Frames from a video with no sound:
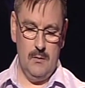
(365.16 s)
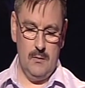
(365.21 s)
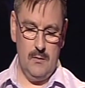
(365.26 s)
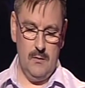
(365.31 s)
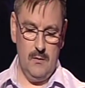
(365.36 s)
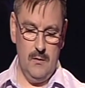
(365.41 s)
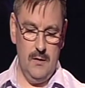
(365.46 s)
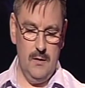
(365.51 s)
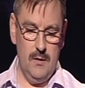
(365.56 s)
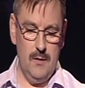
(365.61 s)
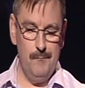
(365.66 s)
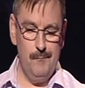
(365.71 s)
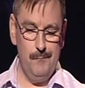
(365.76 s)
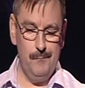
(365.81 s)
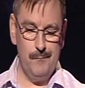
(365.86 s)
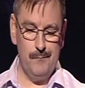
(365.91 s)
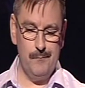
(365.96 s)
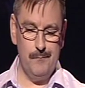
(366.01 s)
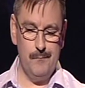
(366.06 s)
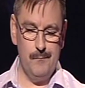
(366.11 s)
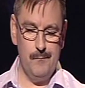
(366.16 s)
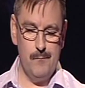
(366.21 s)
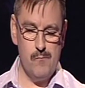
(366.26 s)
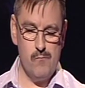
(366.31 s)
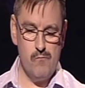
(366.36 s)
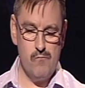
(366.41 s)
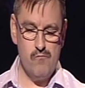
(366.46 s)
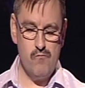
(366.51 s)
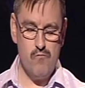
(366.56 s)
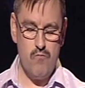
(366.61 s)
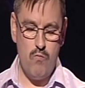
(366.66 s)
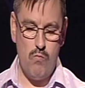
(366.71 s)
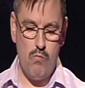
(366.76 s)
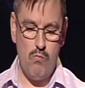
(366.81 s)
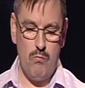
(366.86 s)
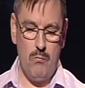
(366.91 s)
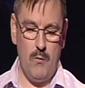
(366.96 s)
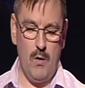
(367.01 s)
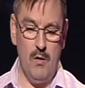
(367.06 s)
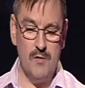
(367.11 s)
Can I
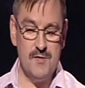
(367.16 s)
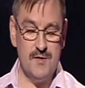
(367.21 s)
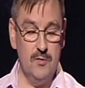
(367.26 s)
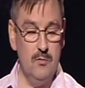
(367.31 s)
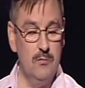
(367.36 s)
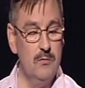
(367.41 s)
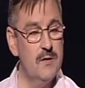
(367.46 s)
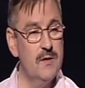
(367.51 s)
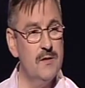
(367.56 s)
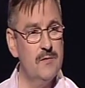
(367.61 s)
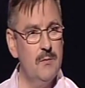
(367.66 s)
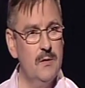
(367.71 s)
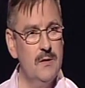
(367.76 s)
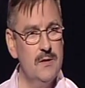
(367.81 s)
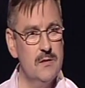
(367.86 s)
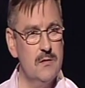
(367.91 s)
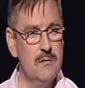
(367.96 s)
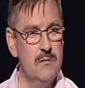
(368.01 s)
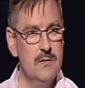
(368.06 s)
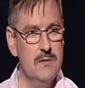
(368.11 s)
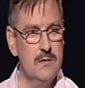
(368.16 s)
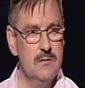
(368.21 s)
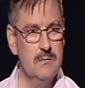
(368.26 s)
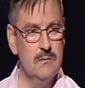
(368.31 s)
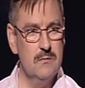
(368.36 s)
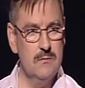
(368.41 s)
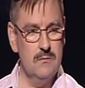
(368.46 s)
ask the audience, please, Chris?